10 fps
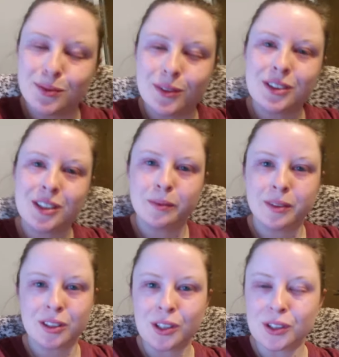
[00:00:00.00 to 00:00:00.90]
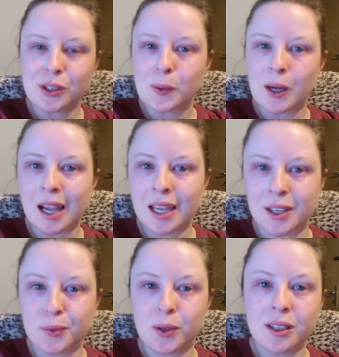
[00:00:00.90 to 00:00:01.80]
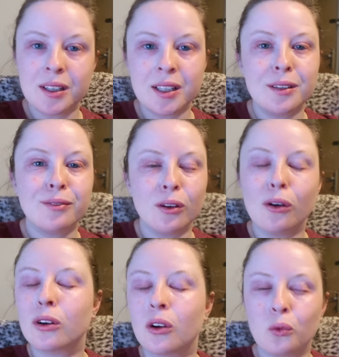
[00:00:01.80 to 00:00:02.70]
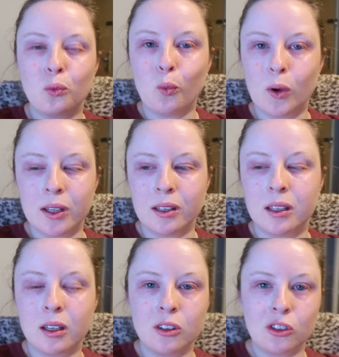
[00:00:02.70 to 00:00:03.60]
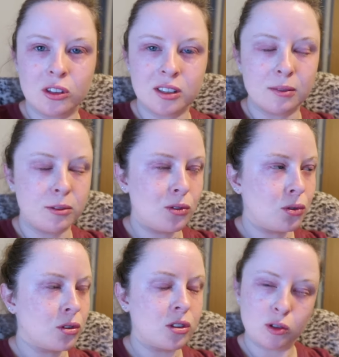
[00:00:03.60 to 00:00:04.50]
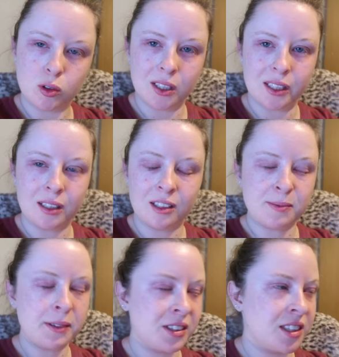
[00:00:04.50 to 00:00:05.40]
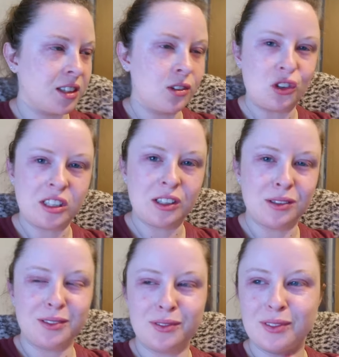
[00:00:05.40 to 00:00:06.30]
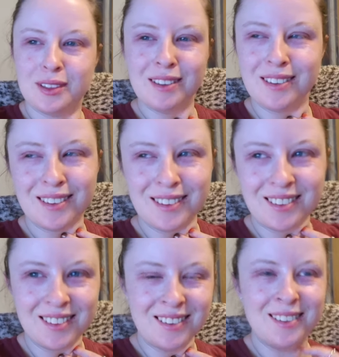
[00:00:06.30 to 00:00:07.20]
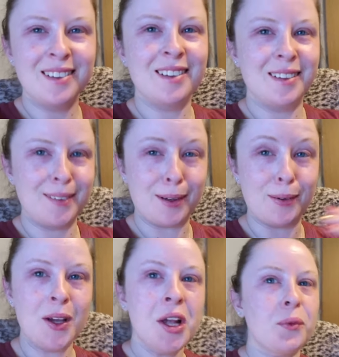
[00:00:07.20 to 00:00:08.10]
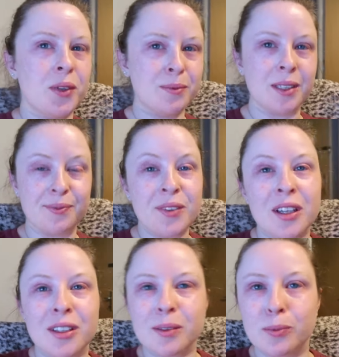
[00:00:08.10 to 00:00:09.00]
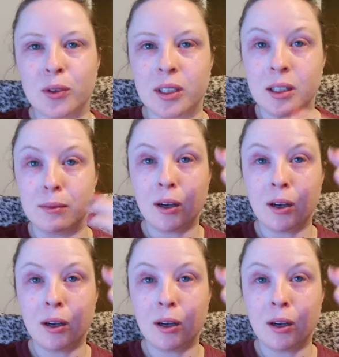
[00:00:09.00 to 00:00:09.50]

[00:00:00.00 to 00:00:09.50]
Welcome to a weekly vlog with yours truly. I was about to say yourself. No, with me. Good morning.